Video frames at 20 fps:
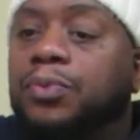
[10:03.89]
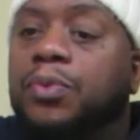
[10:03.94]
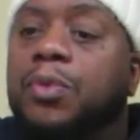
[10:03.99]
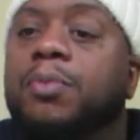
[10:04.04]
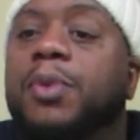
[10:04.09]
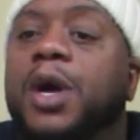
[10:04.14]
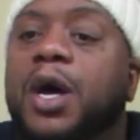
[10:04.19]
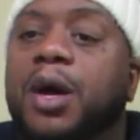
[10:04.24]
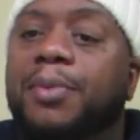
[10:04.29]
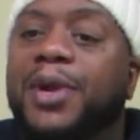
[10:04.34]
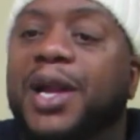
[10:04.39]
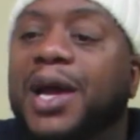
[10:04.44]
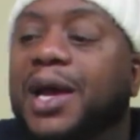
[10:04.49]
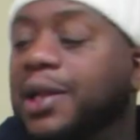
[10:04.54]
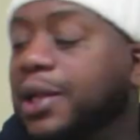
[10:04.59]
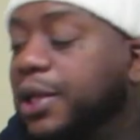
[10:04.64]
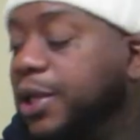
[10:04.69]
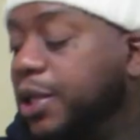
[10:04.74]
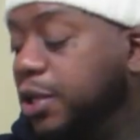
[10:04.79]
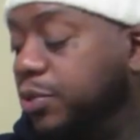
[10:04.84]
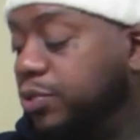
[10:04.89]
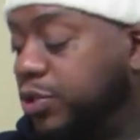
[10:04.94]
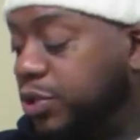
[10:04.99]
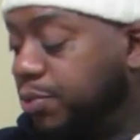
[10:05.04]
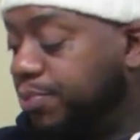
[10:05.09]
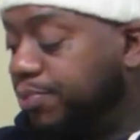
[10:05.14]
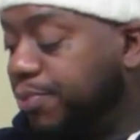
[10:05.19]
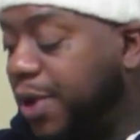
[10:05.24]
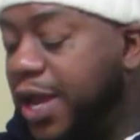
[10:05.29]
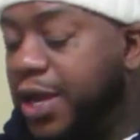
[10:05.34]
Muhammad Ali. He was
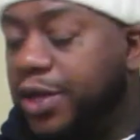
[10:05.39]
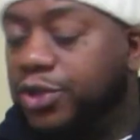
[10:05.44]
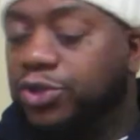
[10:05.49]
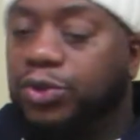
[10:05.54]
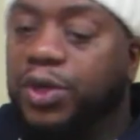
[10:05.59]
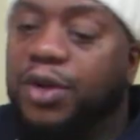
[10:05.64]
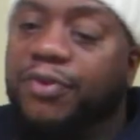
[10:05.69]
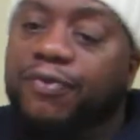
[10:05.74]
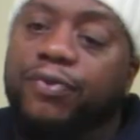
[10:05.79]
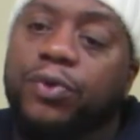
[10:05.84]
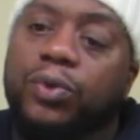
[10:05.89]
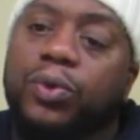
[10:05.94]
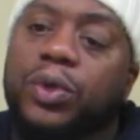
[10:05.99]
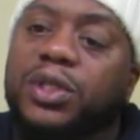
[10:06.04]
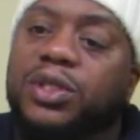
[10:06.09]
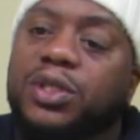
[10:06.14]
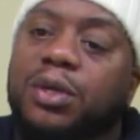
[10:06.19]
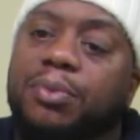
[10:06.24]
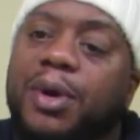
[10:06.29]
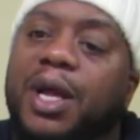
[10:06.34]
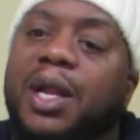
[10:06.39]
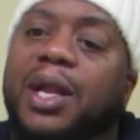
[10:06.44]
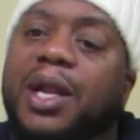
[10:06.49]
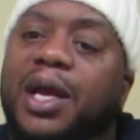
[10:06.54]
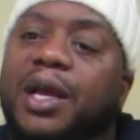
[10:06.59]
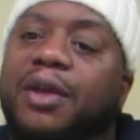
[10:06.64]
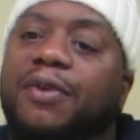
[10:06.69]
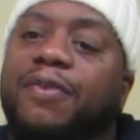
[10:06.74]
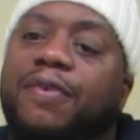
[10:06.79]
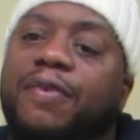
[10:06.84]
a major influence in my
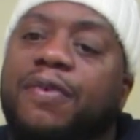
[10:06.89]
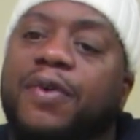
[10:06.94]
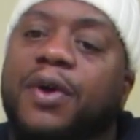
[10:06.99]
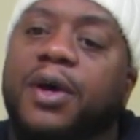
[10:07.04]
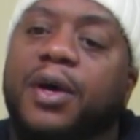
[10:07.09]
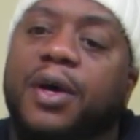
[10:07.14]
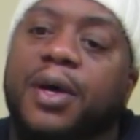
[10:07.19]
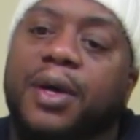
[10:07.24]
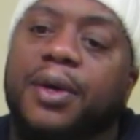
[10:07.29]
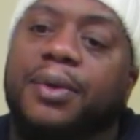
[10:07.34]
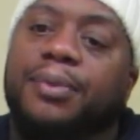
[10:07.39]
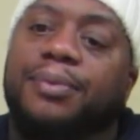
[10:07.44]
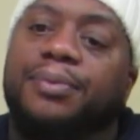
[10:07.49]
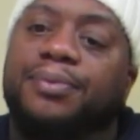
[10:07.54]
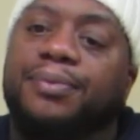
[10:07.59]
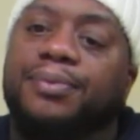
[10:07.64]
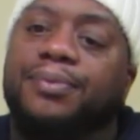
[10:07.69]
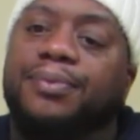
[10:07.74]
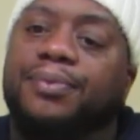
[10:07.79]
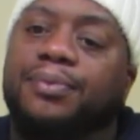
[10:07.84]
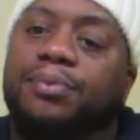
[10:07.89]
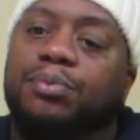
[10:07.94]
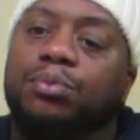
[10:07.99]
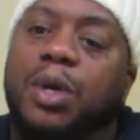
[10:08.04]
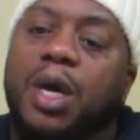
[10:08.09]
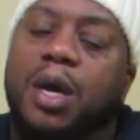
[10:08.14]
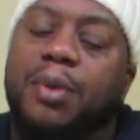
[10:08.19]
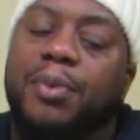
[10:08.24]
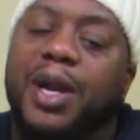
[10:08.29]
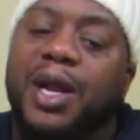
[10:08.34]
life.
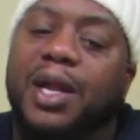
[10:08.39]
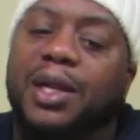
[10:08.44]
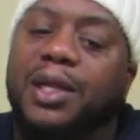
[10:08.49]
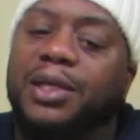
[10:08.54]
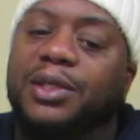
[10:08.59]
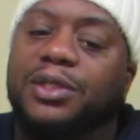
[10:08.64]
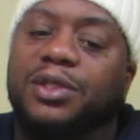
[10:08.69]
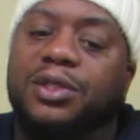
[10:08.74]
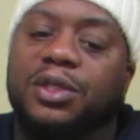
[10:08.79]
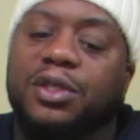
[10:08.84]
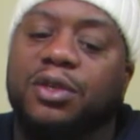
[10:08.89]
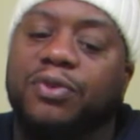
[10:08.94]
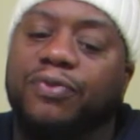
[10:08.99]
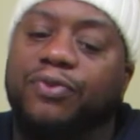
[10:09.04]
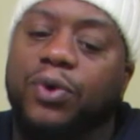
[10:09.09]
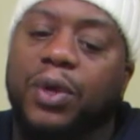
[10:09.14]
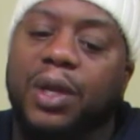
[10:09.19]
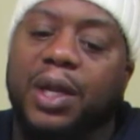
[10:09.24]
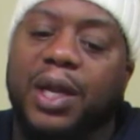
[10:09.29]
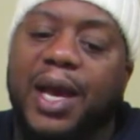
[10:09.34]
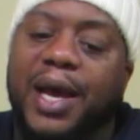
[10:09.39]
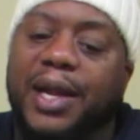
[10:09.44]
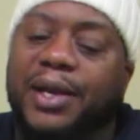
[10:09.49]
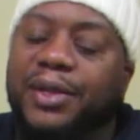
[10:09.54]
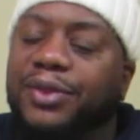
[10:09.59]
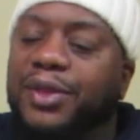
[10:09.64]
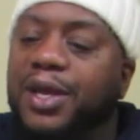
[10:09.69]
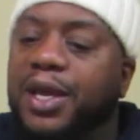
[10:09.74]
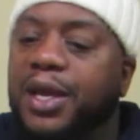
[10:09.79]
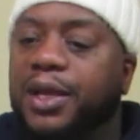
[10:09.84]
Muhammad Ali stood for a lot
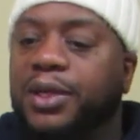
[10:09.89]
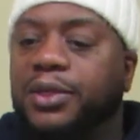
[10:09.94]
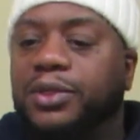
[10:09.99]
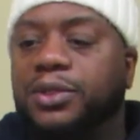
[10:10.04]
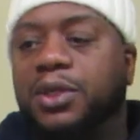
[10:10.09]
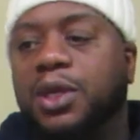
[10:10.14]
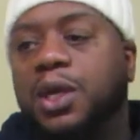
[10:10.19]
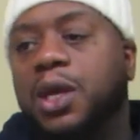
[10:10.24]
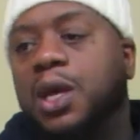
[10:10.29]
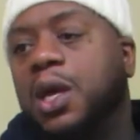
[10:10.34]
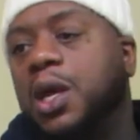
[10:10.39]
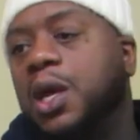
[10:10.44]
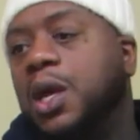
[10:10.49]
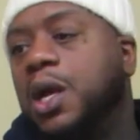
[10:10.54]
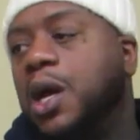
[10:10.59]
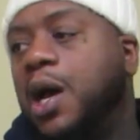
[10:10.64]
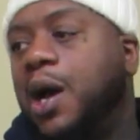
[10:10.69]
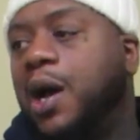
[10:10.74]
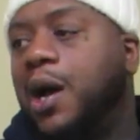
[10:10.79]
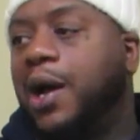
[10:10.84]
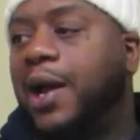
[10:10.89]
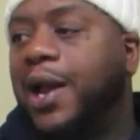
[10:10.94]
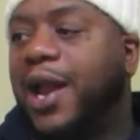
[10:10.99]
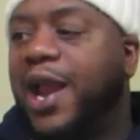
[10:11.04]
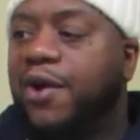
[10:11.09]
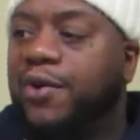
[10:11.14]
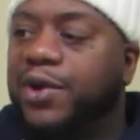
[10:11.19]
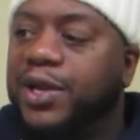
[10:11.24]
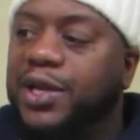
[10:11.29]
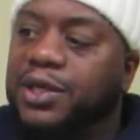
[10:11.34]
of things.
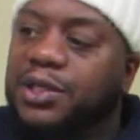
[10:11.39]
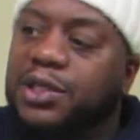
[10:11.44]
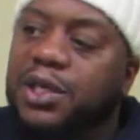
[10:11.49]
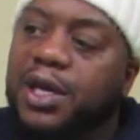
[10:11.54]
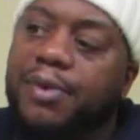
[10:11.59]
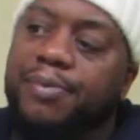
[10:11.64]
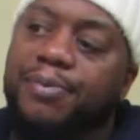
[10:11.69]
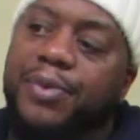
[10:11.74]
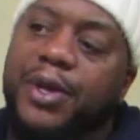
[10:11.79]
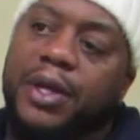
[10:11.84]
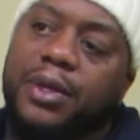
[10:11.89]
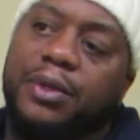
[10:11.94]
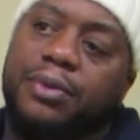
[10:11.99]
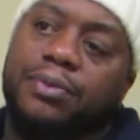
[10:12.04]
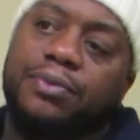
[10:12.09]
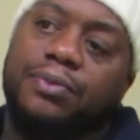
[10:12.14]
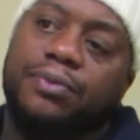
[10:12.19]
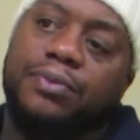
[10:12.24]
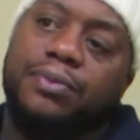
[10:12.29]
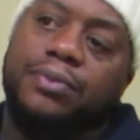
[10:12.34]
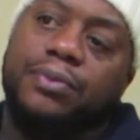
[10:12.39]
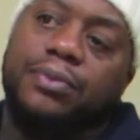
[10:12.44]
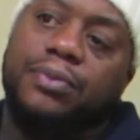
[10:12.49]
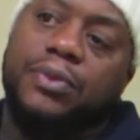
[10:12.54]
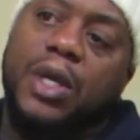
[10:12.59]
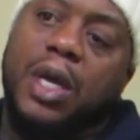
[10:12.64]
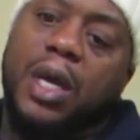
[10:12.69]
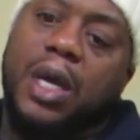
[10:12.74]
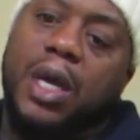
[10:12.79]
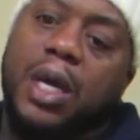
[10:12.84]
Harriet Tubman,
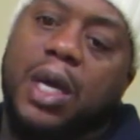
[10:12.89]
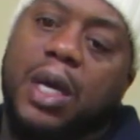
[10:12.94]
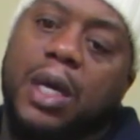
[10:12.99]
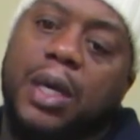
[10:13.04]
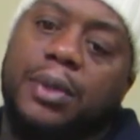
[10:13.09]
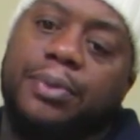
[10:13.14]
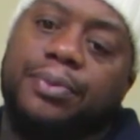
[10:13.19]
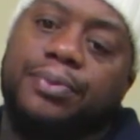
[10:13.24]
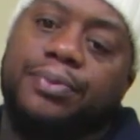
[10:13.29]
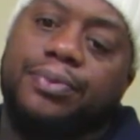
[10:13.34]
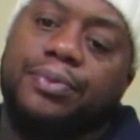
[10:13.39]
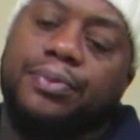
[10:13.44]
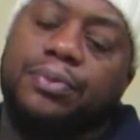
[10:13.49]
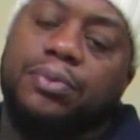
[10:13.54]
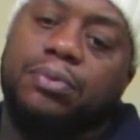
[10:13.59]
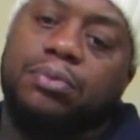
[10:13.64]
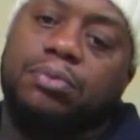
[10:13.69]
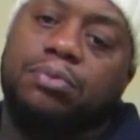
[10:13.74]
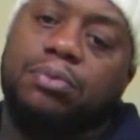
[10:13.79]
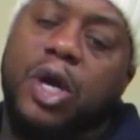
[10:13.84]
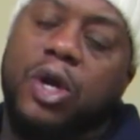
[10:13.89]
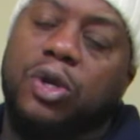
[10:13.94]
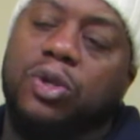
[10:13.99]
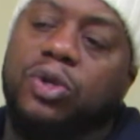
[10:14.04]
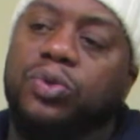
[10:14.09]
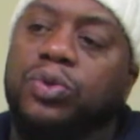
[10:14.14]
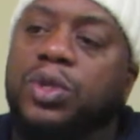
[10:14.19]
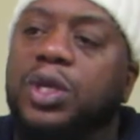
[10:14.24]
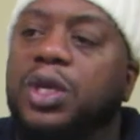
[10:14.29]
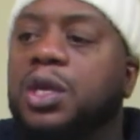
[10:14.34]
uh,
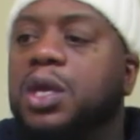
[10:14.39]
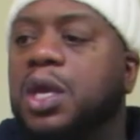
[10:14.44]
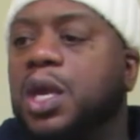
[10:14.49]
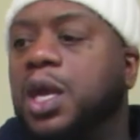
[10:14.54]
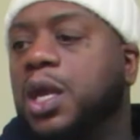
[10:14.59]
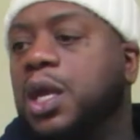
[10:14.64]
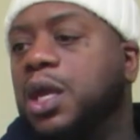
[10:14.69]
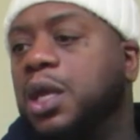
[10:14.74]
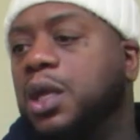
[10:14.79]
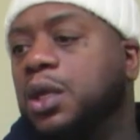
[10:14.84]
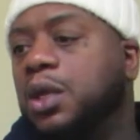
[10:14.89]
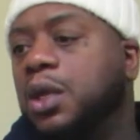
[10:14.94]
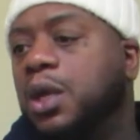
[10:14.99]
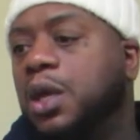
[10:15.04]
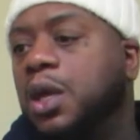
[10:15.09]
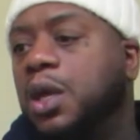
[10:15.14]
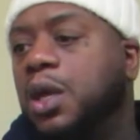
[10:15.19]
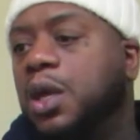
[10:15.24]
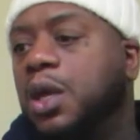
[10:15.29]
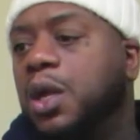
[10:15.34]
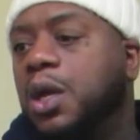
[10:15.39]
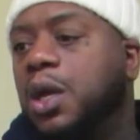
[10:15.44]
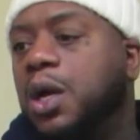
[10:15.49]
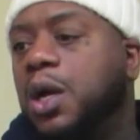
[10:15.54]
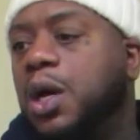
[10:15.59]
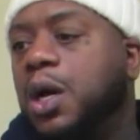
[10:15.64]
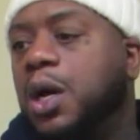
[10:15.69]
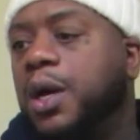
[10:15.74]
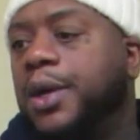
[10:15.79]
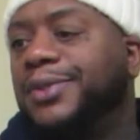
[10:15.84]
Martin Luther King,
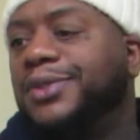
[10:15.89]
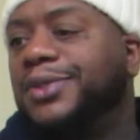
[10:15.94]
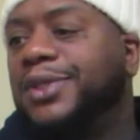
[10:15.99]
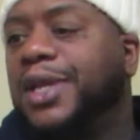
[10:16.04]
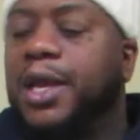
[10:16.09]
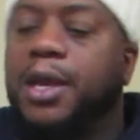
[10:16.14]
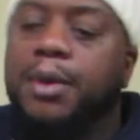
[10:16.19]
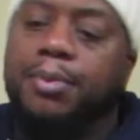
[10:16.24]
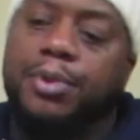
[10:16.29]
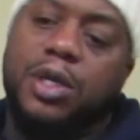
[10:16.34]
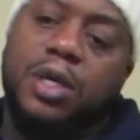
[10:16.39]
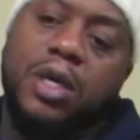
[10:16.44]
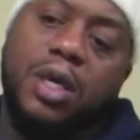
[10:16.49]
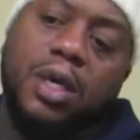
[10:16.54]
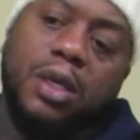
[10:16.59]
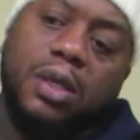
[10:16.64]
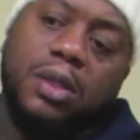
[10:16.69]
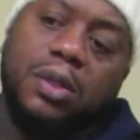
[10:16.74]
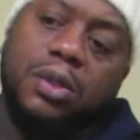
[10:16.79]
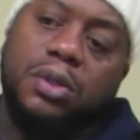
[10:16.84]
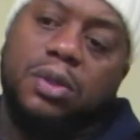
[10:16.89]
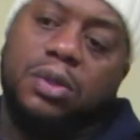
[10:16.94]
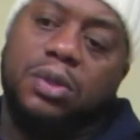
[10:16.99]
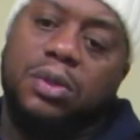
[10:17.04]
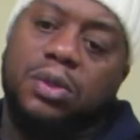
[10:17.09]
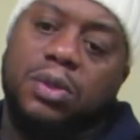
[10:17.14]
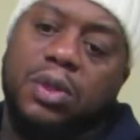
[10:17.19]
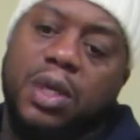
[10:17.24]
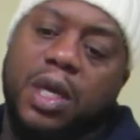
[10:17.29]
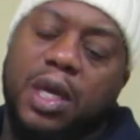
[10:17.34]
Sam Cooke,
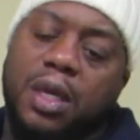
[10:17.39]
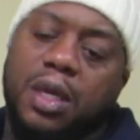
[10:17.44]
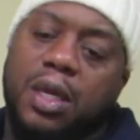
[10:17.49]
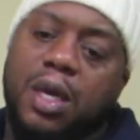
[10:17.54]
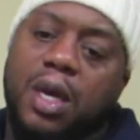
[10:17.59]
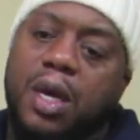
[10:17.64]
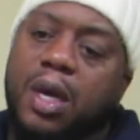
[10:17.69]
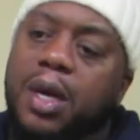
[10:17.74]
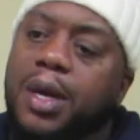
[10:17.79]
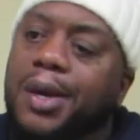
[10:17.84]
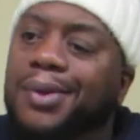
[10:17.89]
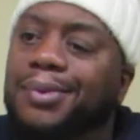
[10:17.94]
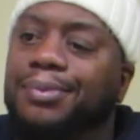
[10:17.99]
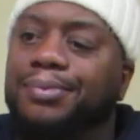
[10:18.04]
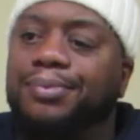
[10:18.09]
uh,